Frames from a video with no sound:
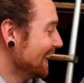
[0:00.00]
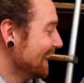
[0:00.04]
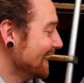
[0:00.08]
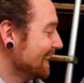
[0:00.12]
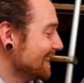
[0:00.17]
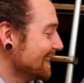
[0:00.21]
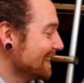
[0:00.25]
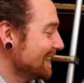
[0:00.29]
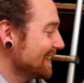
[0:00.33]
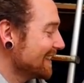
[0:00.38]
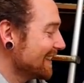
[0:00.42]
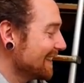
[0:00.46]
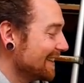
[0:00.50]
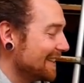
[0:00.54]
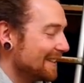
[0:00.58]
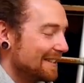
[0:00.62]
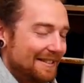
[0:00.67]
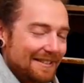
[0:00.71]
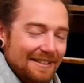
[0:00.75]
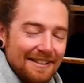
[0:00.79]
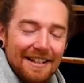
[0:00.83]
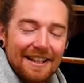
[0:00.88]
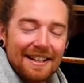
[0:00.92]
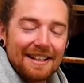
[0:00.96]
It's
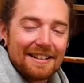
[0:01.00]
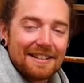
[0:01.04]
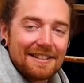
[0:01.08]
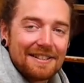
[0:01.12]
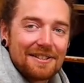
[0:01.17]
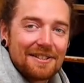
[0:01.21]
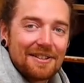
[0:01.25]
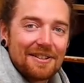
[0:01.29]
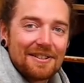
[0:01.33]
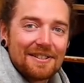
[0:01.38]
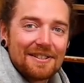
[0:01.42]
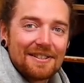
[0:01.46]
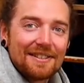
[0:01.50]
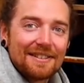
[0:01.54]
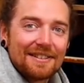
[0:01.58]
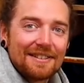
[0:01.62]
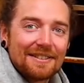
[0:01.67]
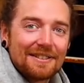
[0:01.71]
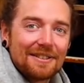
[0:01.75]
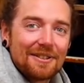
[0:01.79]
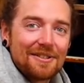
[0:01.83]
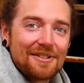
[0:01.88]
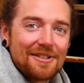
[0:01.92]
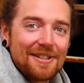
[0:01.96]
yeah, it's good,
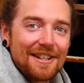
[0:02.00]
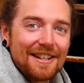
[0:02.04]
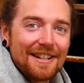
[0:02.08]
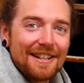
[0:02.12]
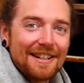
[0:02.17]
cushy.